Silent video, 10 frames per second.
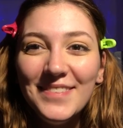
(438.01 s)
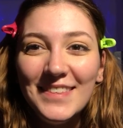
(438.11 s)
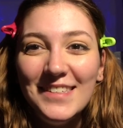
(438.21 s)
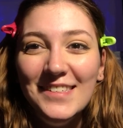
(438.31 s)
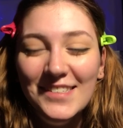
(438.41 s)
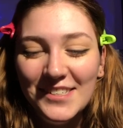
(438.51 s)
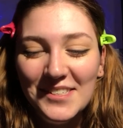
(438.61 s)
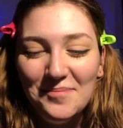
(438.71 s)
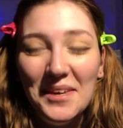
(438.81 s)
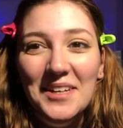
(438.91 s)
This is
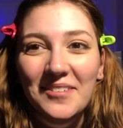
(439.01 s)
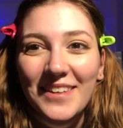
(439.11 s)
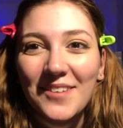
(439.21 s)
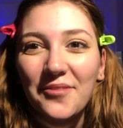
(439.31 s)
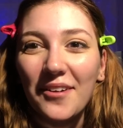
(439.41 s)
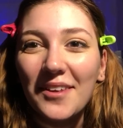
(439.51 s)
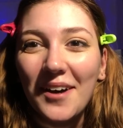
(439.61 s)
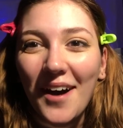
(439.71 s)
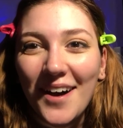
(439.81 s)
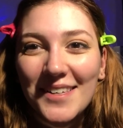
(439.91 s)
just me doing it for the
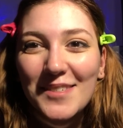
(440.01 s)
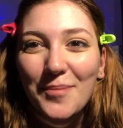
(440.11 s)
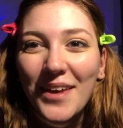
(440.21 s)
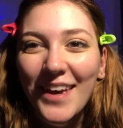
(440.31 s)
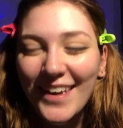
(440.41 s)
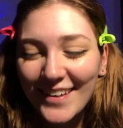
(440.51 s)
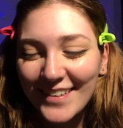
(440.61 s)
cosplay.